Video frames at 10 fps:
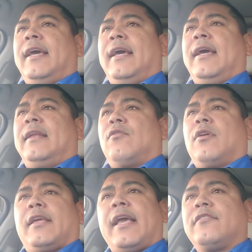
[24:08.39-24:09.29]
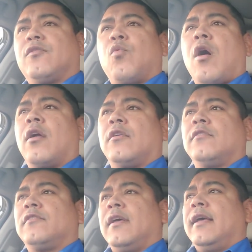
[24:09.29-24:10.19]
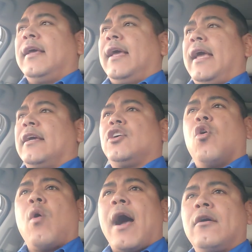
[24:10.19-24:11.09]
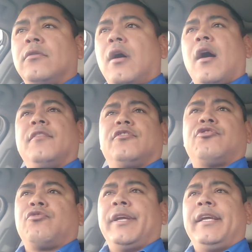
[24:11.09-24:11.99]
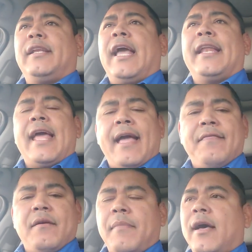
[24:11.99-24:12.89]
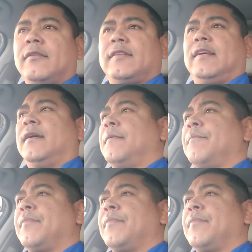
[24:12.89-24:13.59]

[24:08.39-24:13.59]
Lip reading: or a case of waters and go out on the street and hand them out to,